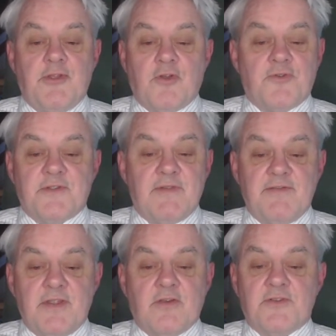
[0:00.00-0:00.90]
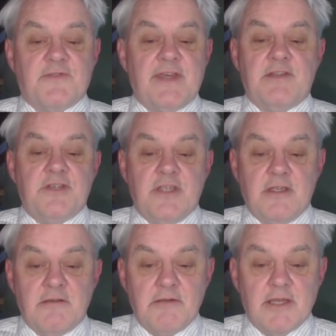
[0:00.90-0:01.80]
cost of living, the cost of
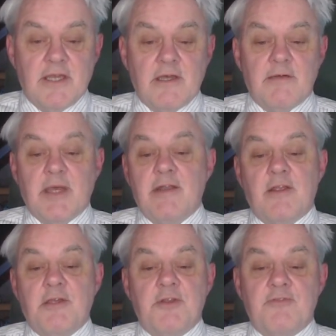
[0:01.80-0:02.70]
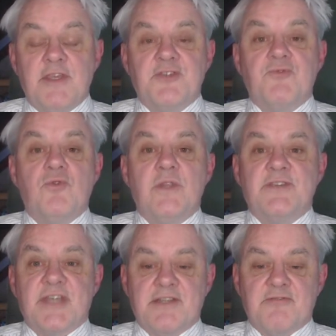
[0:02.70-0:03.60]
energy, and these are all
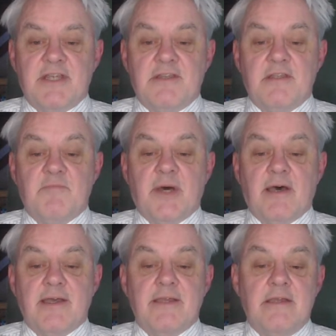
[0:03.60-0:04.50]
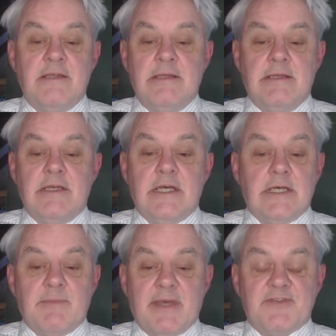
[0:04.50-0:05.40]
exaggerated by
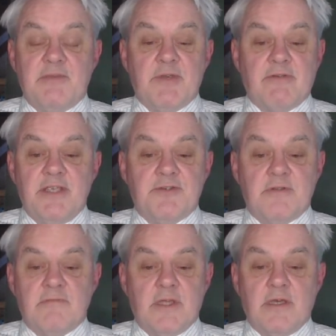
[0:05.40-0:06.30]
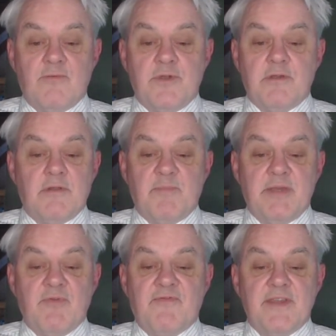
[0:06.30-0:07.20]
the mass immigration, and
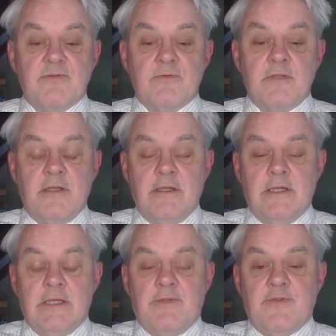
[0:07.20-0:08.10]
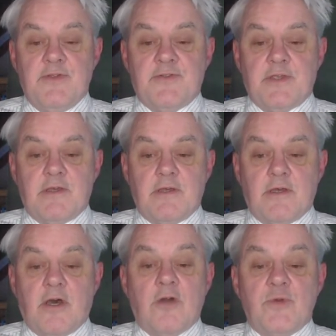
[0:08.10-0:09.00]
people feel that
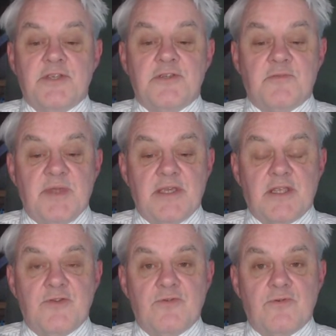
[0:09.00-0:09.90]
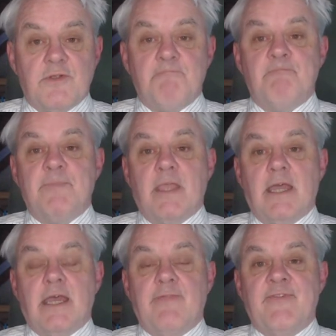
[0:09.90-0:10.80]
our wishes are being ignored,
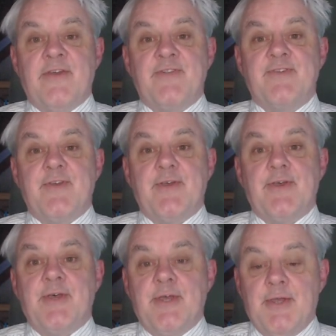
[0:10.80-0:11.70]
and that our